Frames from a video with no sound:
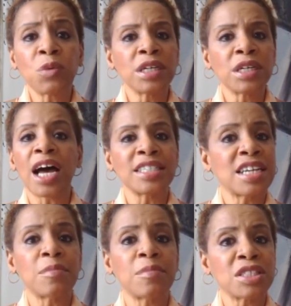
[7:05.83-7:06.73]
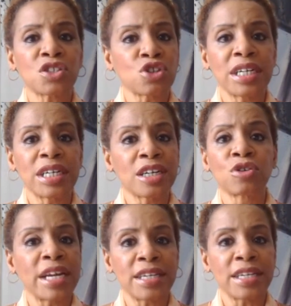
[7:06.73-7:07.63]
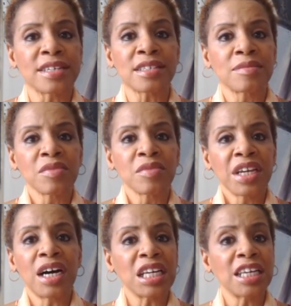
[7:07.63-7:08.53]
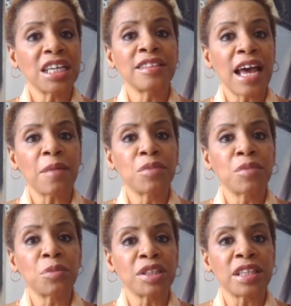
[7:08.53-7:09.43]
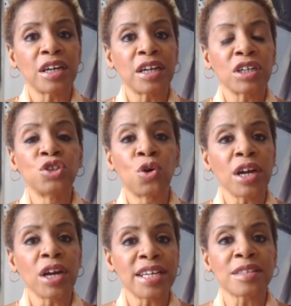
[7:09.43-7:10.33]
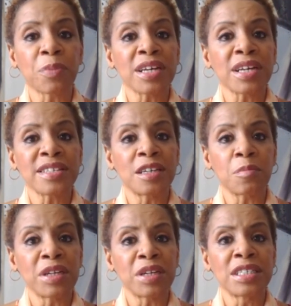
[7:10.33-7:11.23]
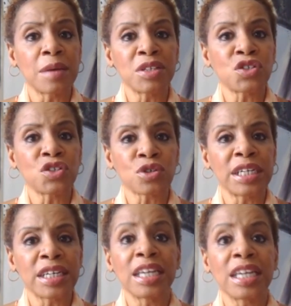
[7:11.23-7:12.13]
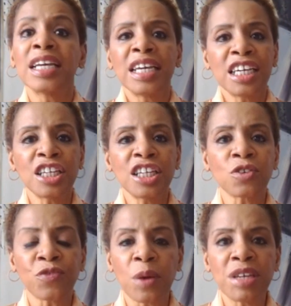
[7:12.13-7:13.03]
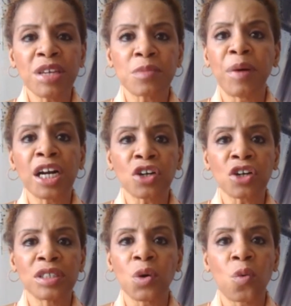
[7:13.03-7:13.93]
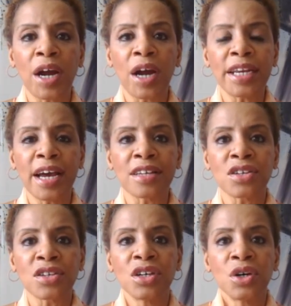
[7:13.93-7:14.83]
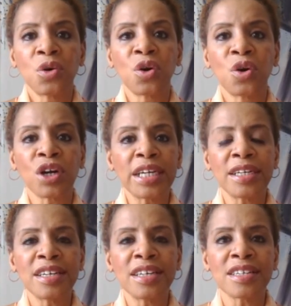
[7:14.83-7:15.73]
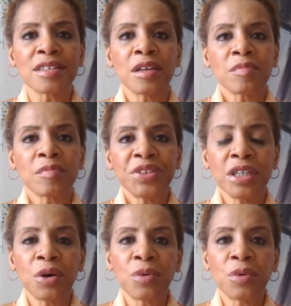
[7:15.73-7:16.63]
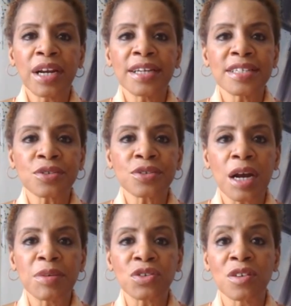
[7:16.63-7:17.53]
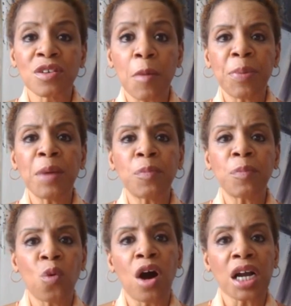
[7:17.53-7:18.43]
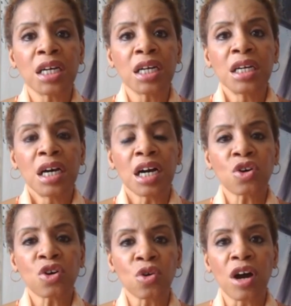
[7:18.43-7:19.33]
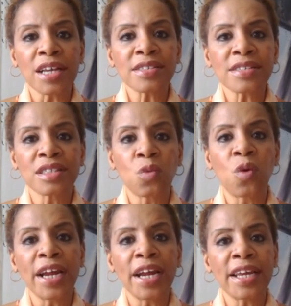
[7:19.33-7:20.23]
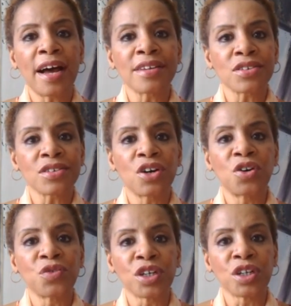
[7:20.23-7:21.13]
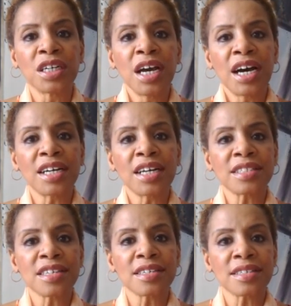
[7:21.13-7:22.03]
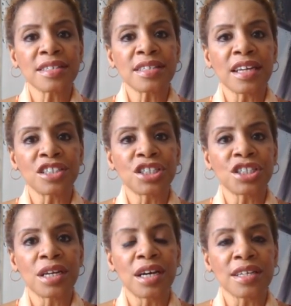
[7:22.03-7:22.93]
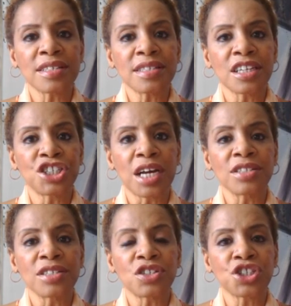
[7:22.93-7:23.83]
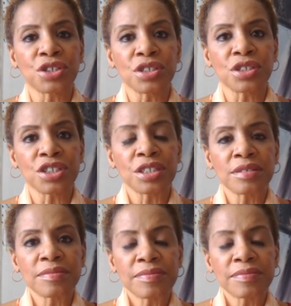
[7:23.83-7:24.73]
We were not demonstrating greatness uh, in that moment there, and nor has the president been demonstrating it either from his bunker in the White House or in his, you know, what I describe as sort of a pimp walk across the White House over uh, to St. Uh, St. John's Church.